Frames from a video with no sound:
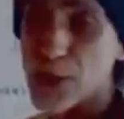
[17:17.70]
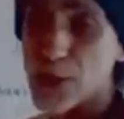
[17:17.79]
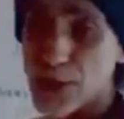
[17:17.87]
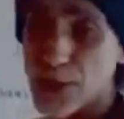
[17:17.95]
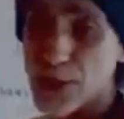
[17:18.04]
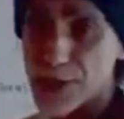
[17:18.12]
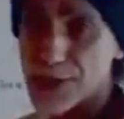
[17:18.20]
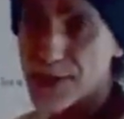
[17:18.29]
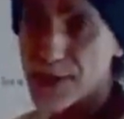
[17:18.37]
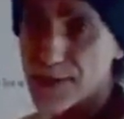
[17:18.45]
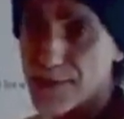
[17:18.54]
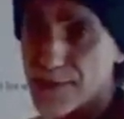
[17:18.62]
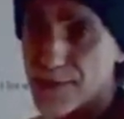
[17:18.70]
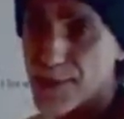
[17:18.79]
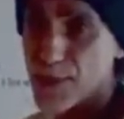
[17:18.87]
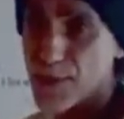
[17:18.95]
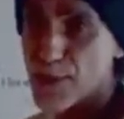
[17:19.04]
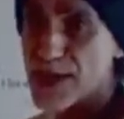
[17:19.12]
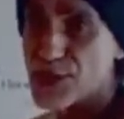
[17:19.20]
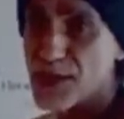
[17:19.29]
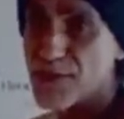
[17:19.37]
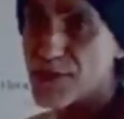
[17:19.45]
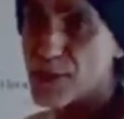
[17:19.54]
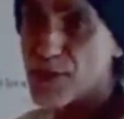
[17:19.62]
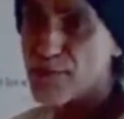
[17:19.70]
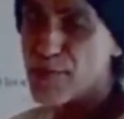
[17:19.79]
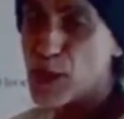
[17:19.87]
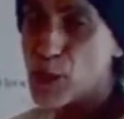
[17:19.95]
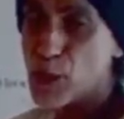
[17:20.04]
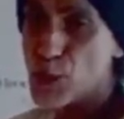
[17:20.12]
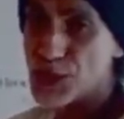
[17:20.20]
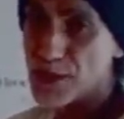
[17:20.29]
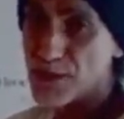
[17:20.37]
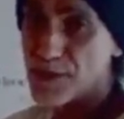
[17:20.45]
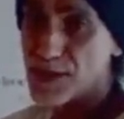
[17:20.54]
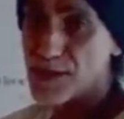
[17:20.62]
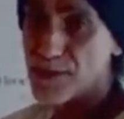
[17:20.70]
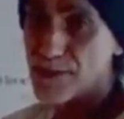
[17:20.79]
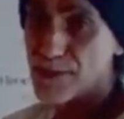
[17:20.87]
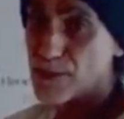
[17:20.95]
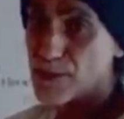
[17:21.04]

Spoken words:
the Taurus, the red shift or the blue shift,